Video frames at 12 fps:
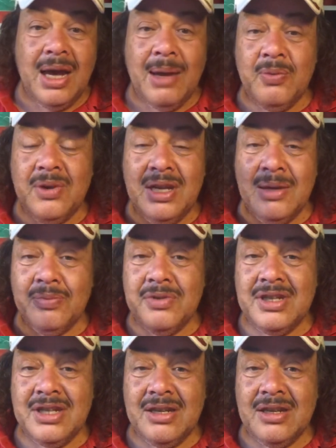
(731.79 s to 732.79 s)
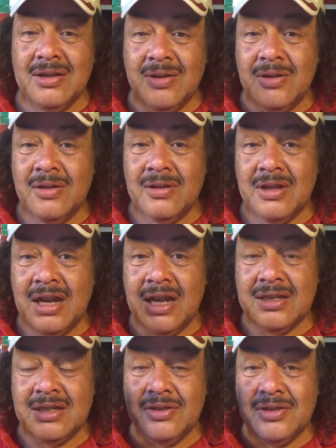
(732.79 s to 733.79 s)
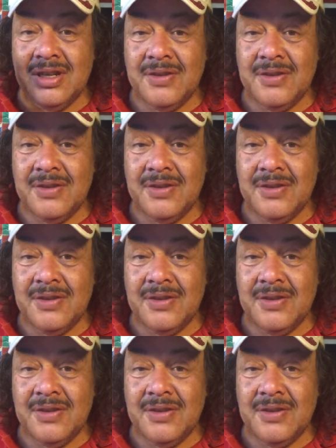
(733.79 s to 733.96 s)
i'm really appreciating all the likes that you're